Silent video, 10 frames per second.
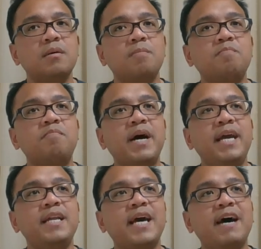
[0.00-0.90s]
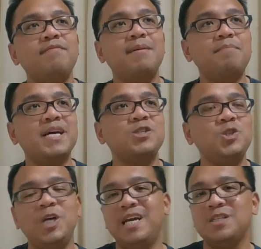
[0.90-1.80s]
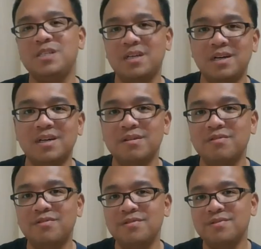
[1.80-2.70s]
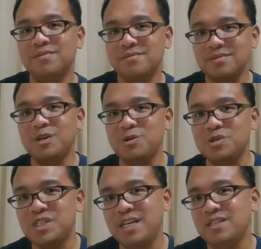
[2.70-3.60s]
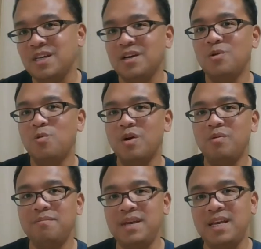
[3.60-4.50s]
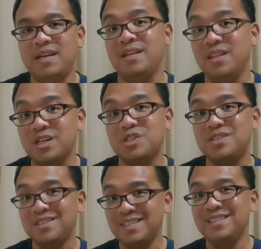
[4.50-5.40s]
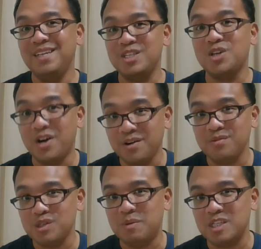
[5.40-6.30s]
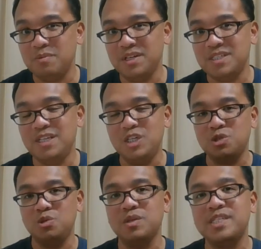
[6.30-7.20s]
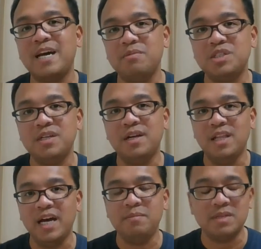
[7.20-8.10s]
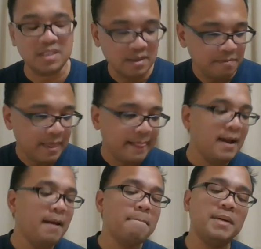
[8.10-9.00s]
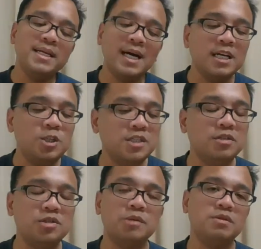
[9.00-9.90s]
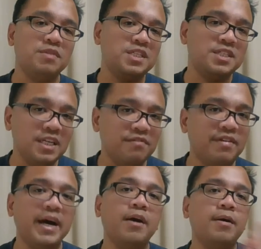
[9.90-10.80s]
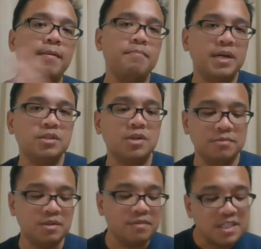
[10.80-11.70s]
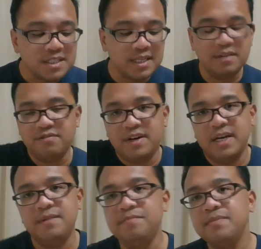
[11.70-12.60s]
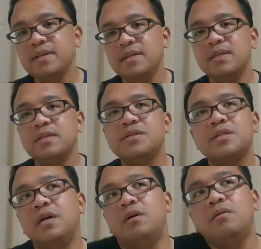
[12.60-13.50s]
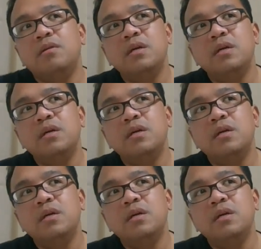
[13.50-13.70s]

might have the best chance of understanding what we mean. And thus, it's our responsibility as a teacher to establish alignment, but not just in terms of the signifier, but in terms of the signified. So